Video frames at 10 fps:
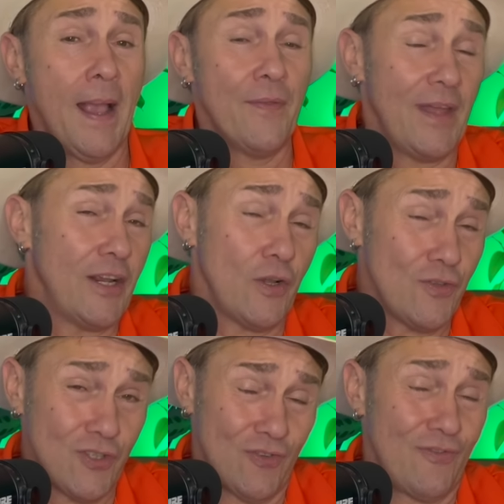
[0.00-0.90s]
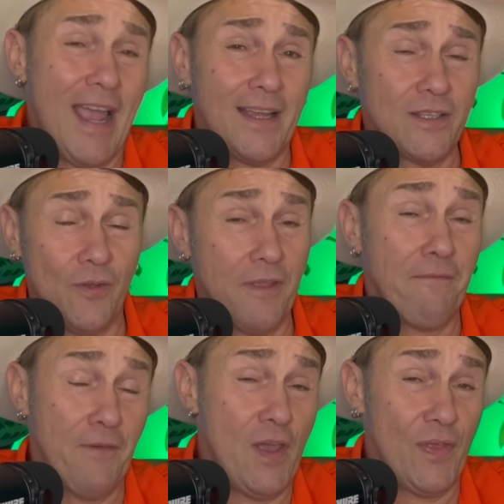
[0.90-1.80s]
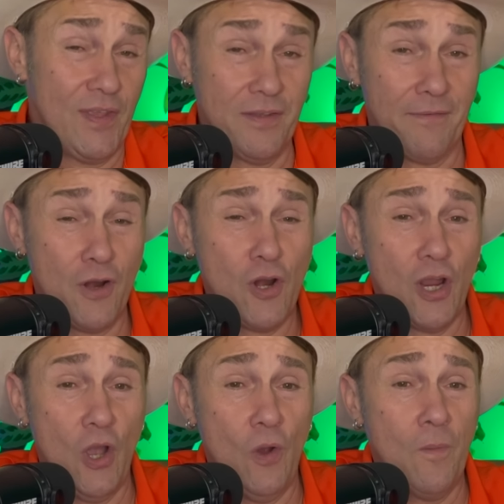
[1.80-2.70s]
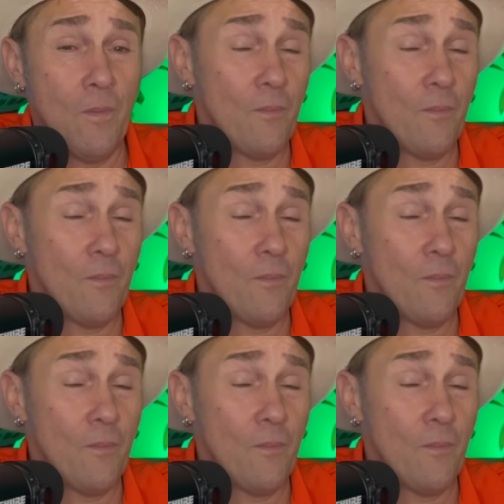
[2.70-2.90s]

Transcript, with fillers: Then it goes direct on the 5th into Virgo.